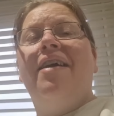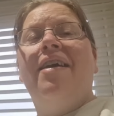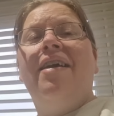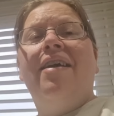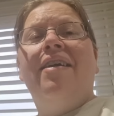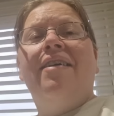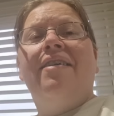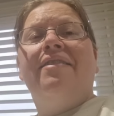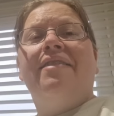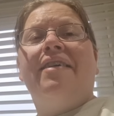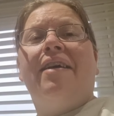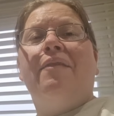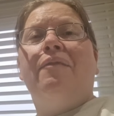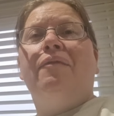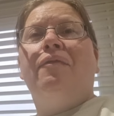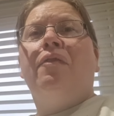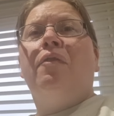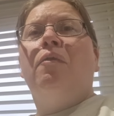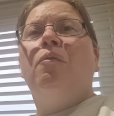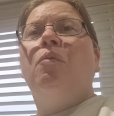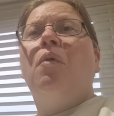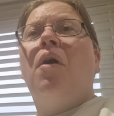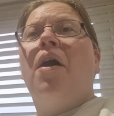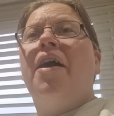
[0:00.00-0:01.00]
he's had for a
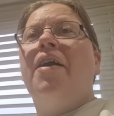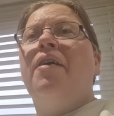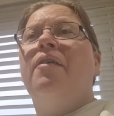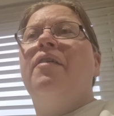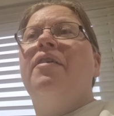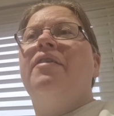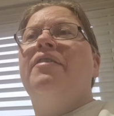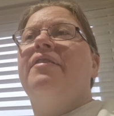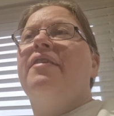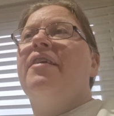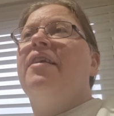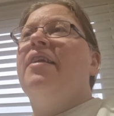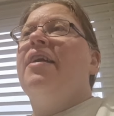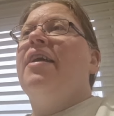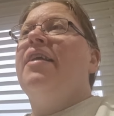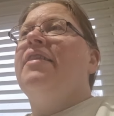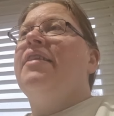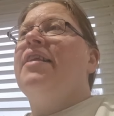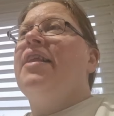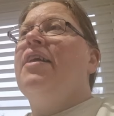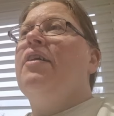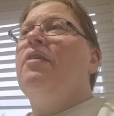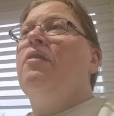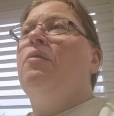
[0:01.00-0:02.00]
while. It's sort of like the
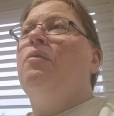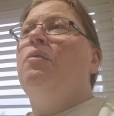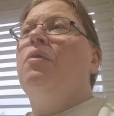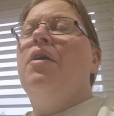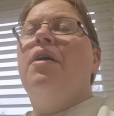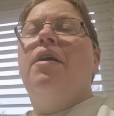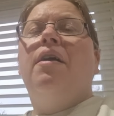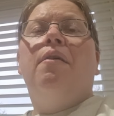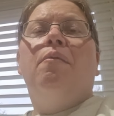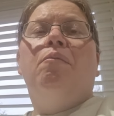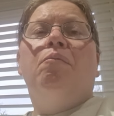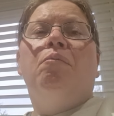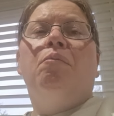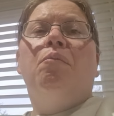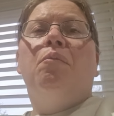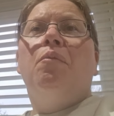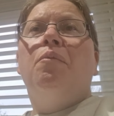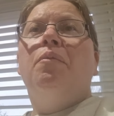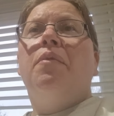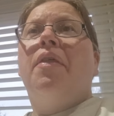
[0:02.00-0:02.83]
little, the